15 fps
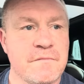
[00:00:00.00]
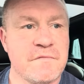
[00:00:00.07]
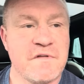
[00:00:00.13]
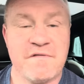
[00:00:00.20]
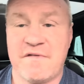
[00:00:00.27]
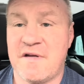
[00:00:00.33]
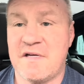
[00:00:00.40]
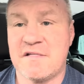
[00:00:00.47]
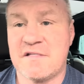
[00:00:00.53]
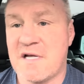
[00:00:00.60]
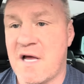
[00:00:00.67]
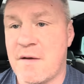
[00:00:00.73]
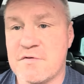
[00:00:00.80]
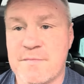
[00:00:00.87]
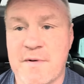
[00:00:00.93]
The first
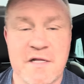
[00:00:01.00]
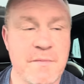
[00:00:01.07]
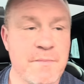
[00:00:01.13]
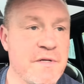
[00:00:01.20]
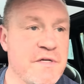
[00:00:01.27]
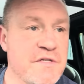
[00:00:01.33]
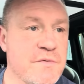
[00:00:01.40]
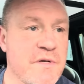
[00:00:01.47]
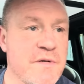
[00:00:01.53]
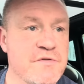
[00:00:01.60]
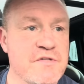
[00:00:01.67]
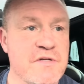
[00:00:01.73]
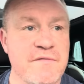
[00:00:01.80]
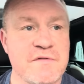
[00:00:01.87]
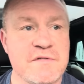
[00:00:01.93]
time was by the police when I was
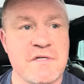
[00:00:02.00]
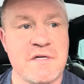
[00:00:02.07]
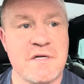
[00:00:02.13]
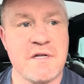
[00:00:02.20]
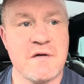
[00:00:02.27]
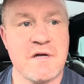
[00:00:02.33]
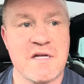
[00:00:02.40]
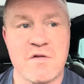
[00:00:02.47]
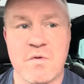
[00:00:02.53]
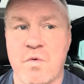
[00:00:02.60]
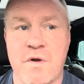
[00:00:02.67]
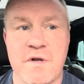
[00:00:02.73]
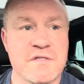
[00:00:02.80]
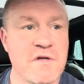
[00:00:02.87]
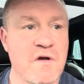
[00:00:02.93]
17. I had a
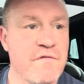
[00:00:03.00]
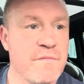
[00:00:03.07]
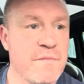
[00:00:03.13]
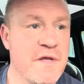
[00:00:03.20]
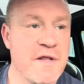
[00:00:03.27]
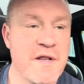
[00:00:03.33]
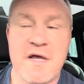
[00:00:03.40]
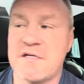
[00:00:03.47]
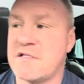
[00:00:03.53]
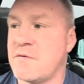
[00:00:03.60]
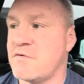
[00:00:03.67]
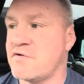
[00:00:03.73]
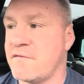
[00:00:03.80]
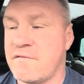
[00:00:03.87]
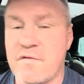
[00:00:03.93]
warrant out for my arrest. I
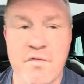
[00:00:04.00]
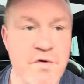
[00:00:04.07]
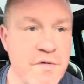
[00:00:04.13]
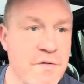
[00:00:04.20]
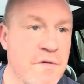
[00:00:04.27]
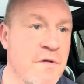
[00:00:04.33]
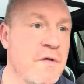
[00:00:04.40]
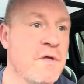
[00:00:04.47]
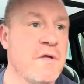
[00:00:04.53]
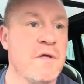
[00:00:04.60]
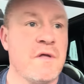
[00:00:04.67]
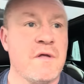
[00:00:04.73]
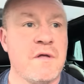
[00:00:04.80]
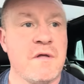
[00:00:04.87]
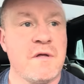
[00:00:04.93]
was avoiding
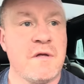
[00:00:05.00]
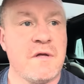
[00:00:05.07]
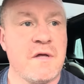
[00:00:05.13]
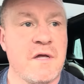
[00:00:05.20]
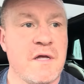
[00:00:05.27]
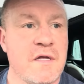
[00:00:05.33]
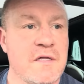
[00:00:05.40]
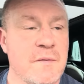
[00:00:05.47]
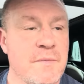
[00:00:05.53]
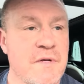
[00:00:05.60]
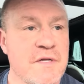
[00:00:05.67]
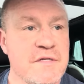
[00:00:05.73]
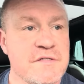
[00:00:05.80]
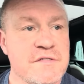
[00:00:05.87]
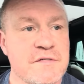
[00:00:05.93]
the
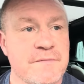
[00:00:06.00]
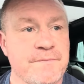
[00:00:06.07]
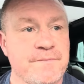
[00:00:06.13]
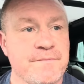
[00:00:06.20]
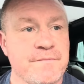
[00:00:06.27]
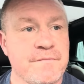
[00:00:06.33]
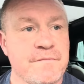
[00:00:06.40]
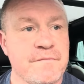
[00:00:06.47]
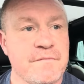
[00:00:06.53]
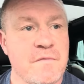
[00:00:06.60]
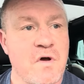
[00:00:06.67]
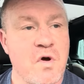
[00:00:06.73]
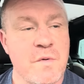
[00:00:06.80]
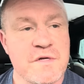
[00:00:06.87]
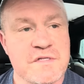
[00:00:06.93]
police.
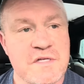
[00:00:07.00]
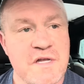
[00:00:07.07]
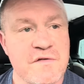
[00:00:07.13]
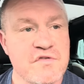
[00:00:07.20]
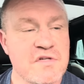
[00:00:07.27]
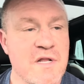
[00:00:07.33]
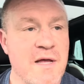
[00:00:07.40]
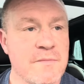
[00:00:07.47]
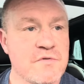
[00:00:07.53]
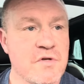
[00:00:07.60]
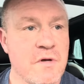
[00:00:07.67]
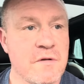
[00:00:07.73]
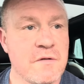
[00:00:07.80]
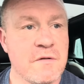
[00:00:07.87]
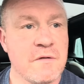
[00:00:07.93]
Obviously, they've slammed
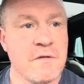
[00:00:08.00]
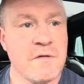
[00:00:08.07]
on.